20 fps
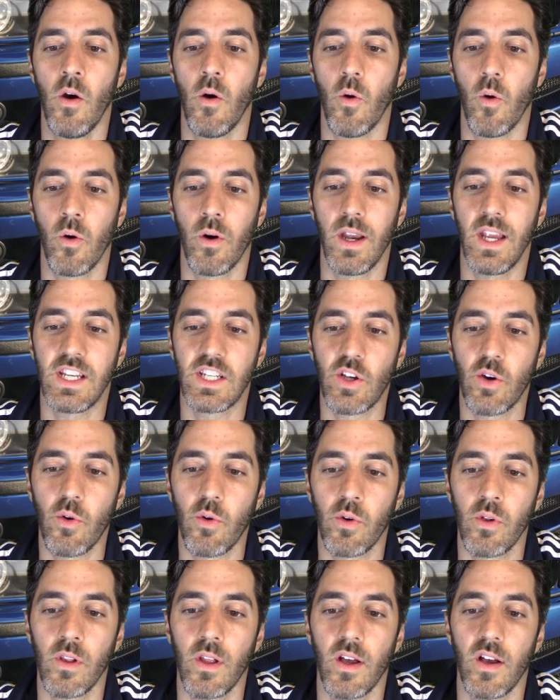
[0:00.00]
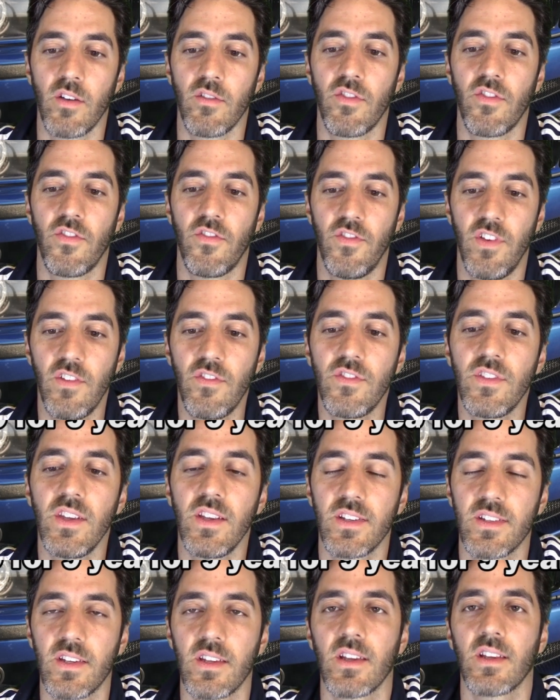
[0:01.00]
or a total of
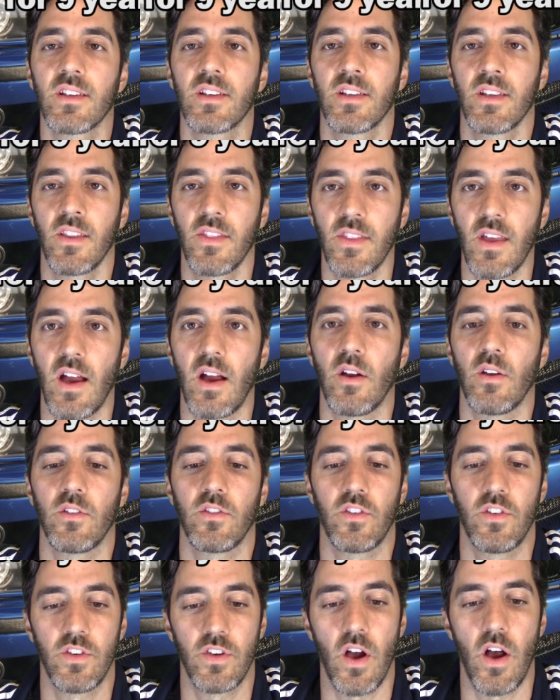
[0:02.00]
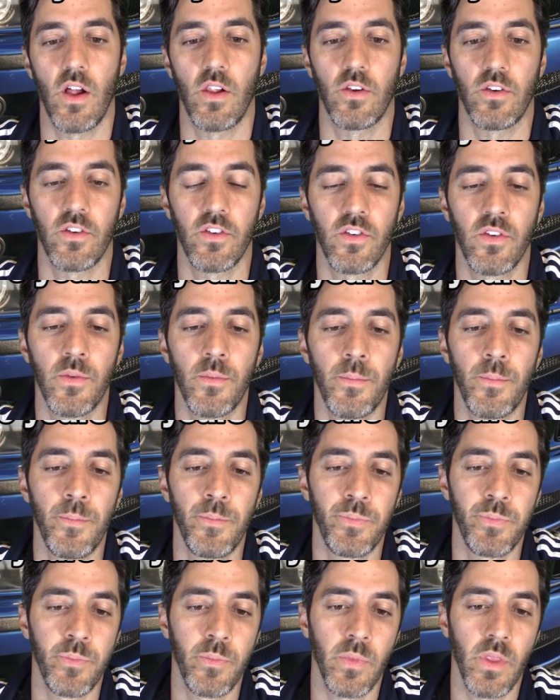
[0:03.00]

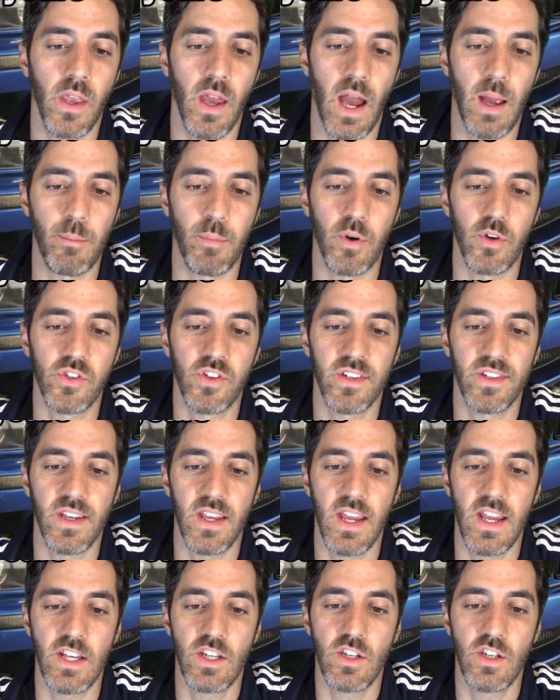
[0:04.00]
$56,000. I purchased a